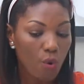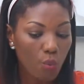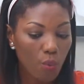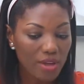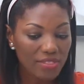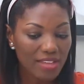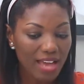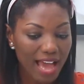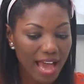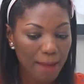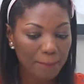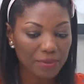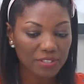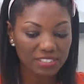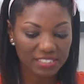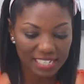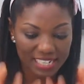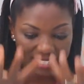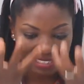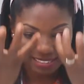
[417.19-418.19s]
When that
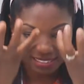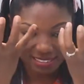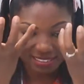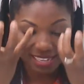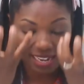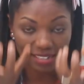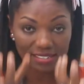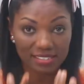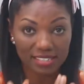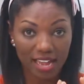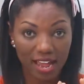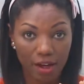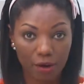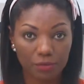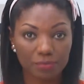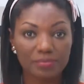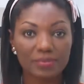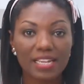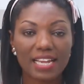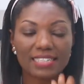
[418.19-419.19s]
happens and it's sucked
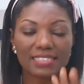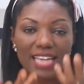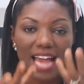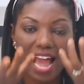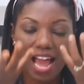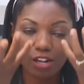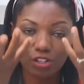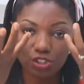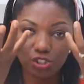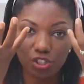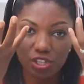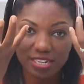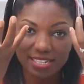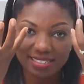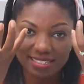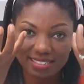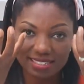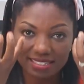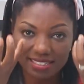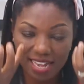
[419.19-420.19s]
down, it actually
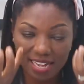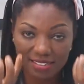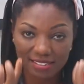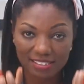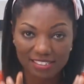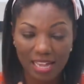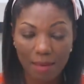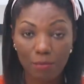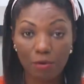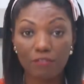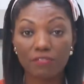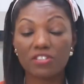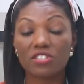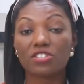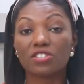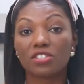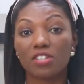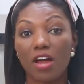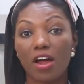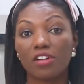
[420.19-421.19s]
sucks some of the
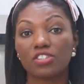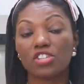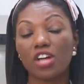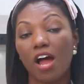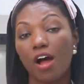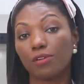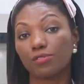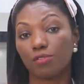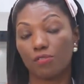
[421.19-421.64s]
starch out